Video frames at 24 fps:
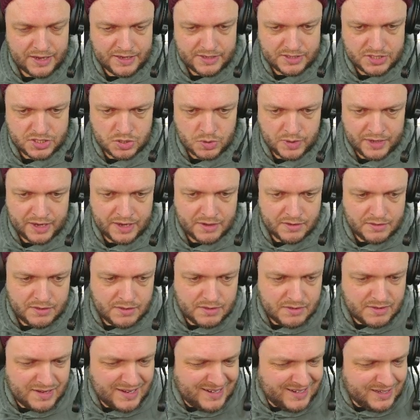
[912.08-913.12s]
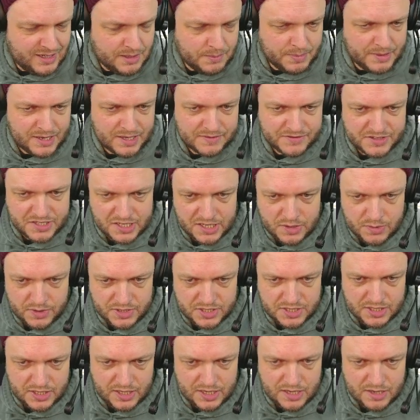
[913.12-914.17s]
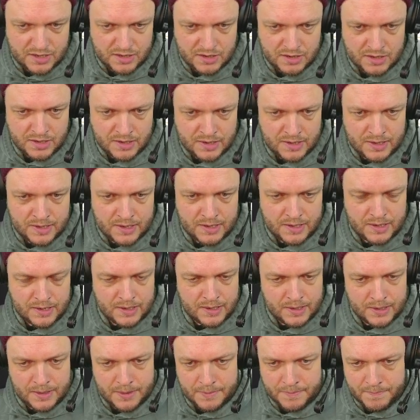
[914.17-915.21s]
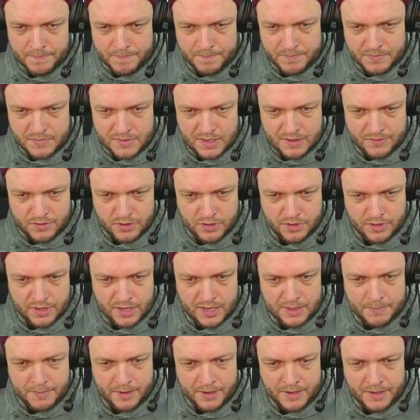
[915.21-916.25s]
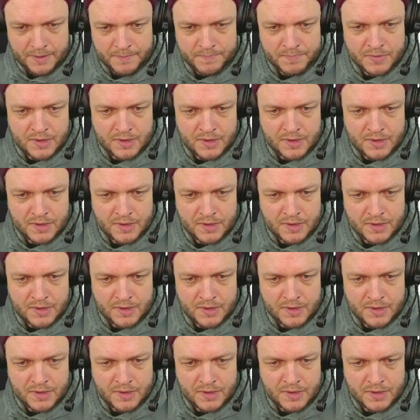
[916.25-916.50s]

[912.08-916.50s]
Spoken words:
So again, a little bit of sequencing here. Never hurt anybody.